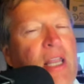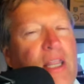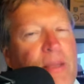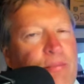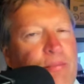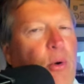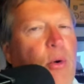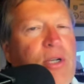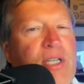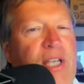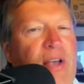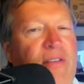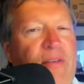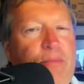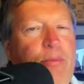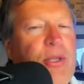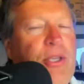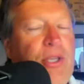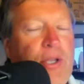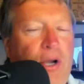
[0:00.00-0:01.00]
The Brewers
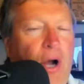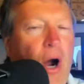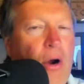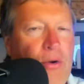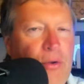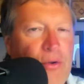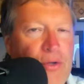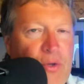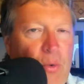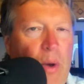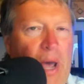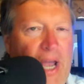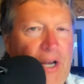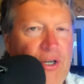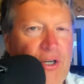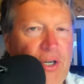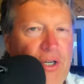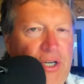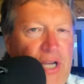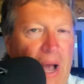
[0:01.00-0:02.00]
haven't put the Cardinals away
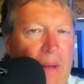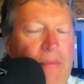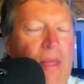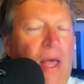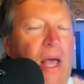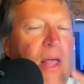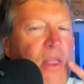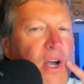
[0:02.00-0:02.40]
just yet.